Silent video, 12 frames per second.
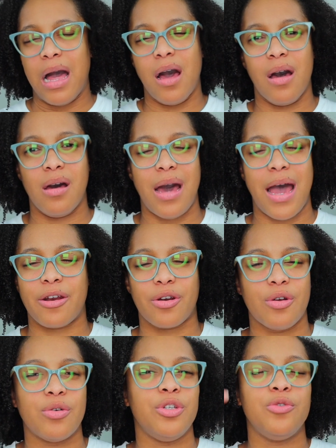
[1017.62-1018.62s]
I
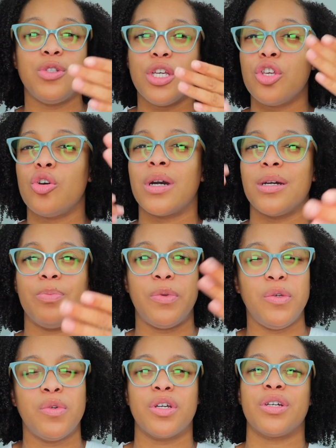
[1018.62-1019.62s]
don't know, using your
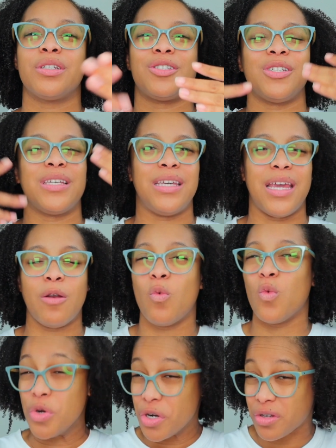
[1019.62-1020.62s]
computer to get
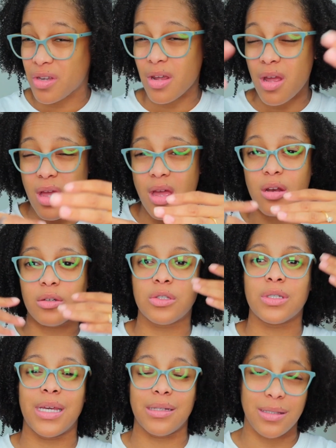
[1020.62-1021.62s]
work done or
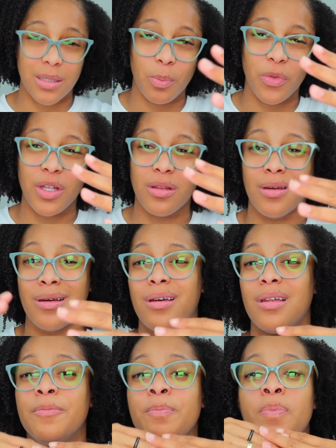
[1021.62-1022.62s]
to get something
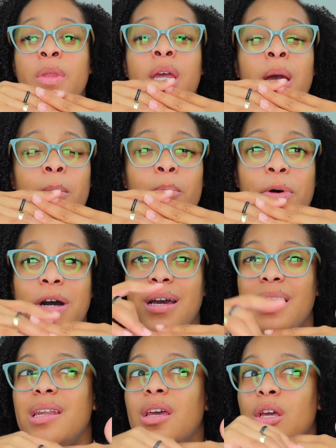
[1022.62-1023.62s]
done,
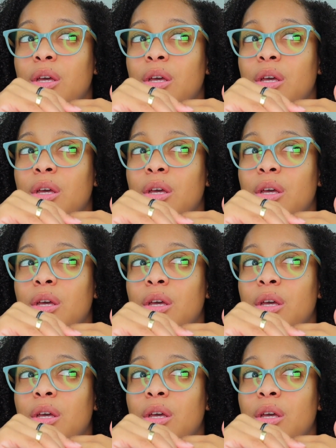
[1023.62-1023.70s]
but